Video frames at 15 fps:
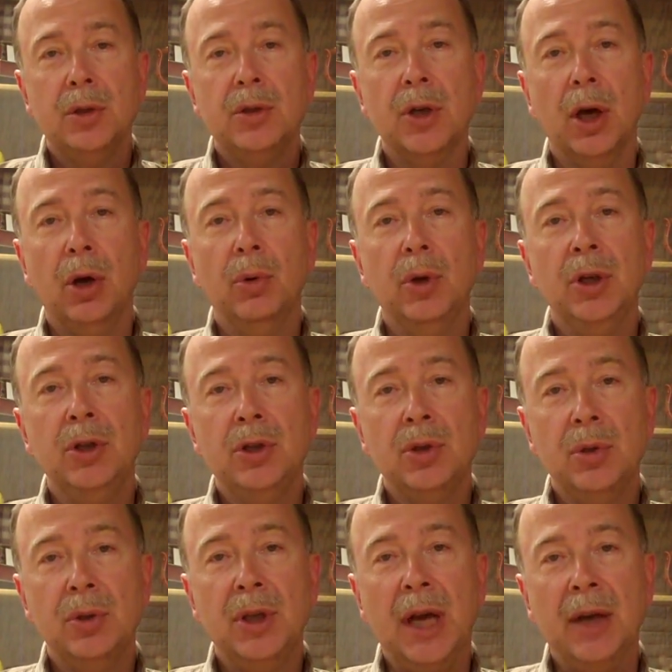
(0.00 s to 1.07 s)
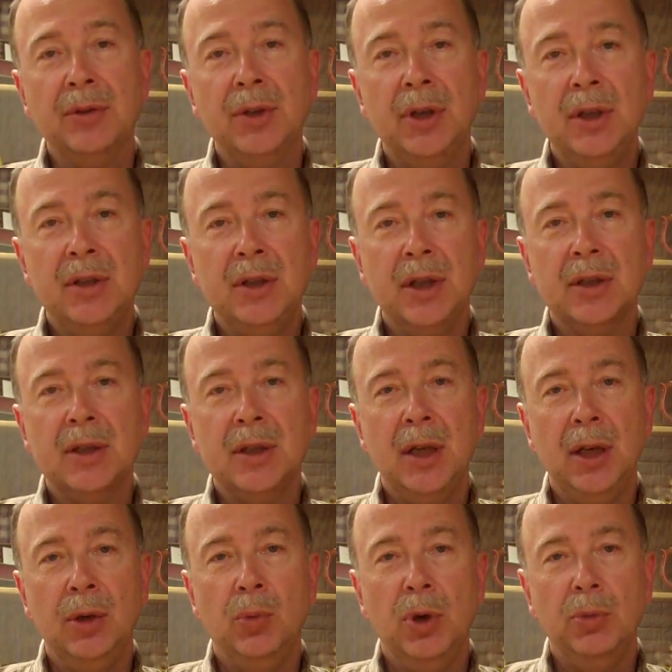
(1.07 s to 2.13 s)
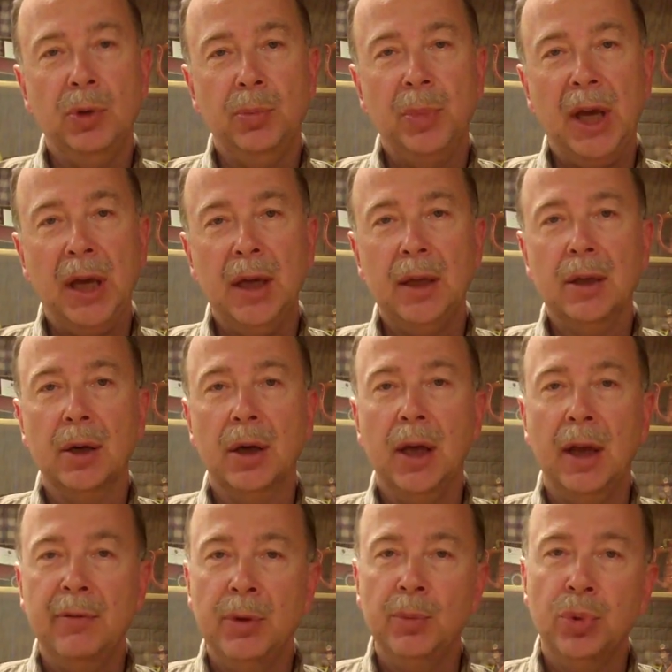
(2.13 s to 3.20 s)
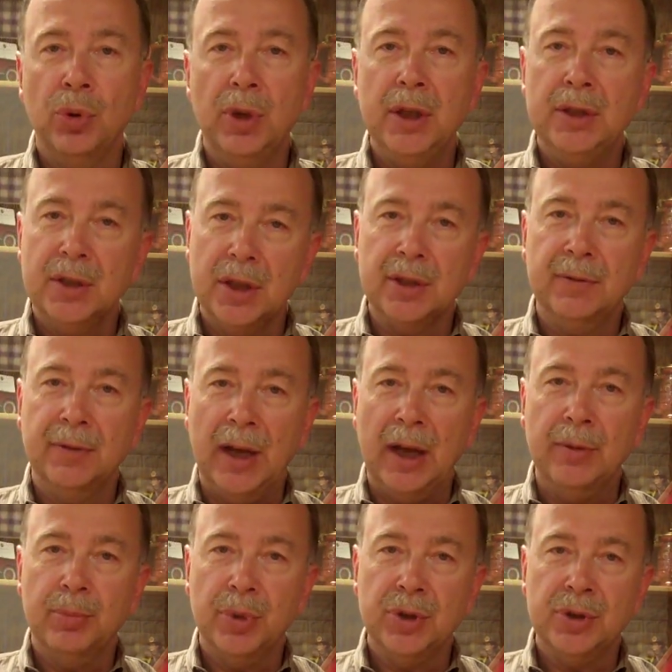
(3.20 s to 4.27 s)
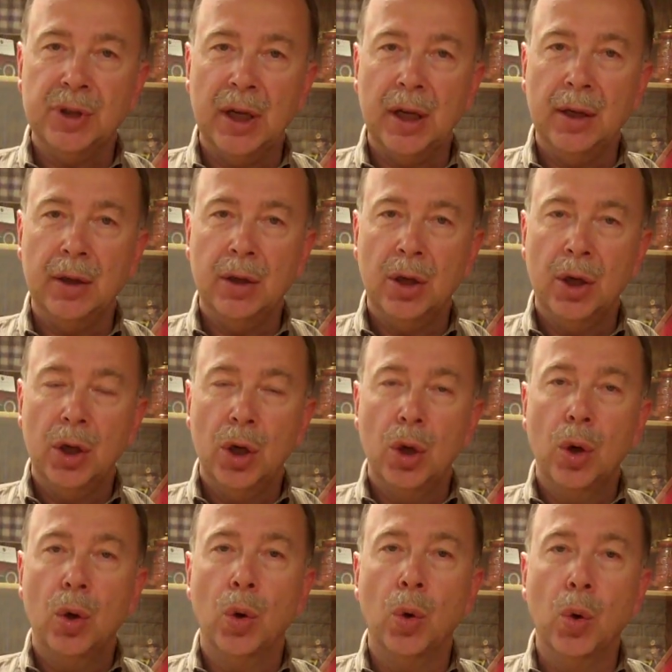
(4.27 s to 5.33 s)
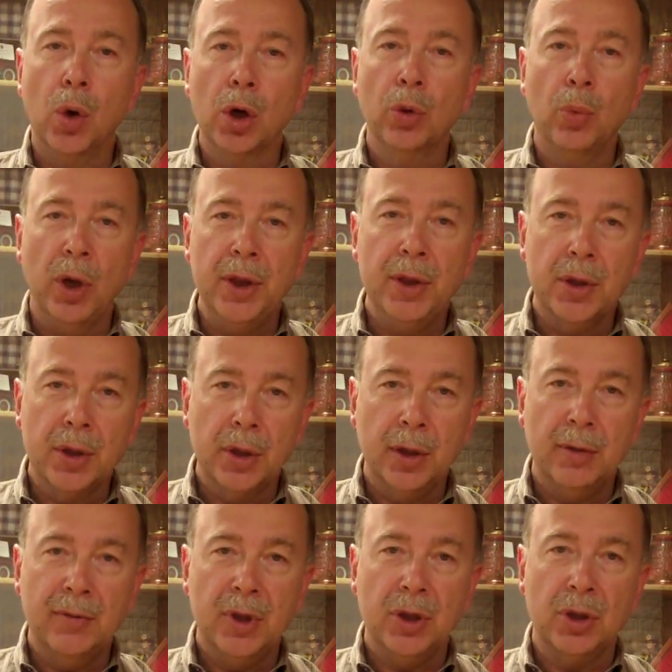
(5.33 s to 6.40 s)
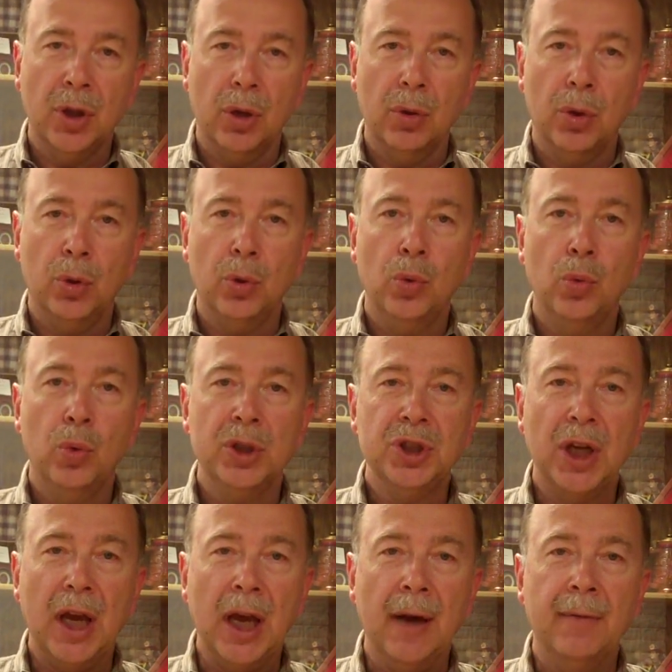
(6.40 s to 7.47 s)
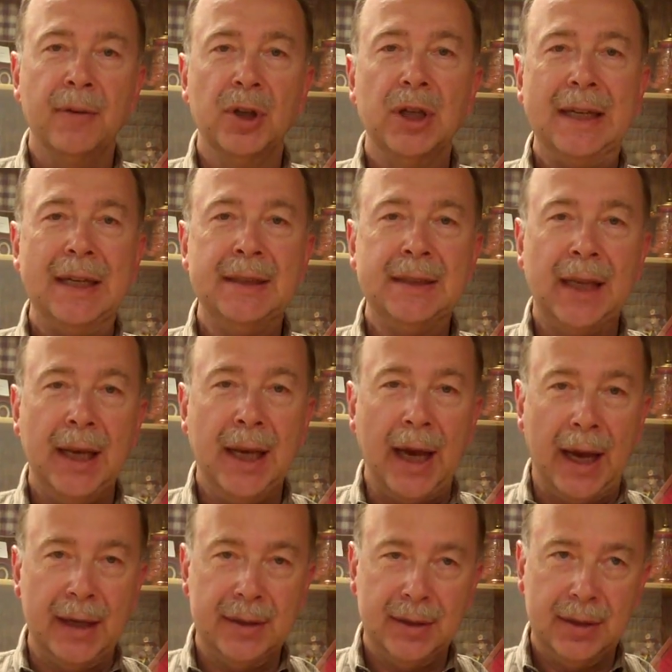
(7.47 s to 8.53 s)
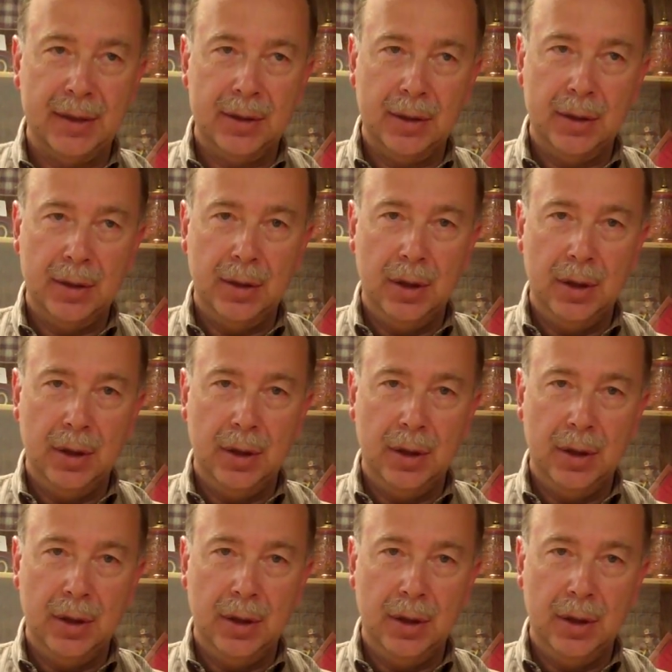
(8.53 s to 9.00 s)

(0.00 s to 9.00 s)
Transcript: So in 2016 we will pay either 11.65% or 1/3 of the total, whichever is less,